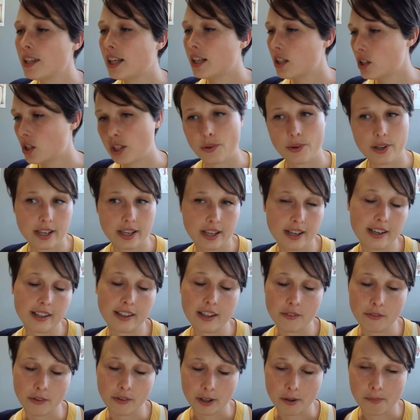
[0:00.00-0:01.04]
So I
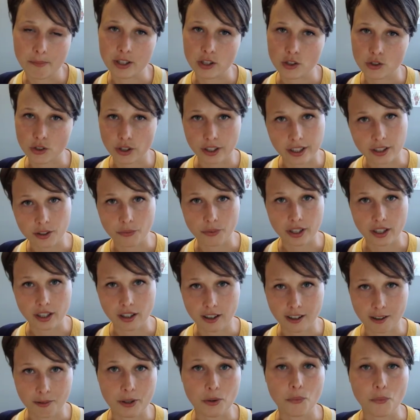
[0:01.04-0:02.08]
highly recommend trying to read
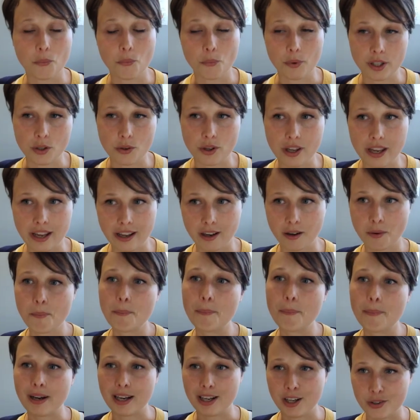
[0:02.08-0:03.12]
Hahnemann when you can.
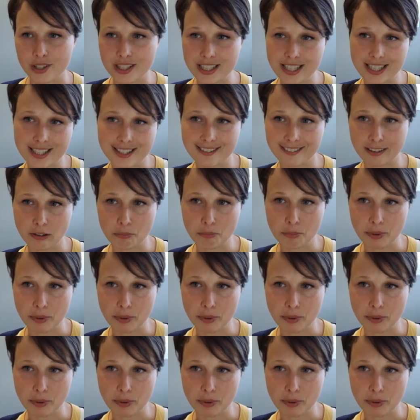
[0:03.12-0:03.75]
But I know it takes a lot of